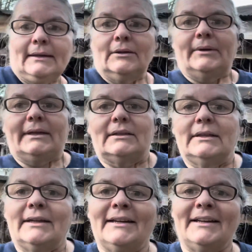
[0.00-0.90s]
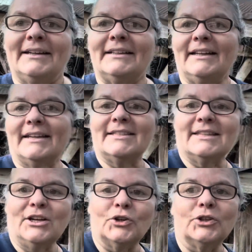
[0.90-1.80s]
Well, like I
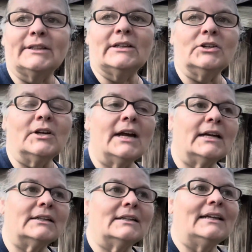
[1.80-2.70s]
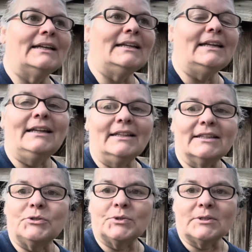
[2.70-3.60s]
said earlier,
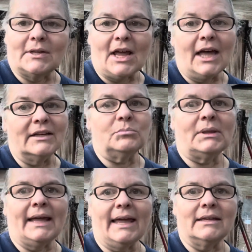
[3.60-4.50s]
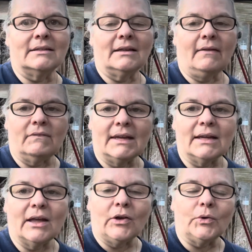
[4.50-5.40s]
this was an unplanned
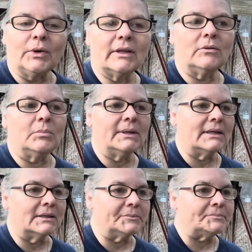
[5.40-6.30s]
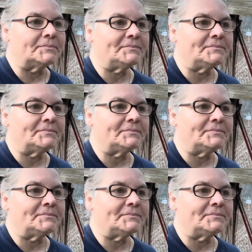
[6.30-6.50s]
video, but um,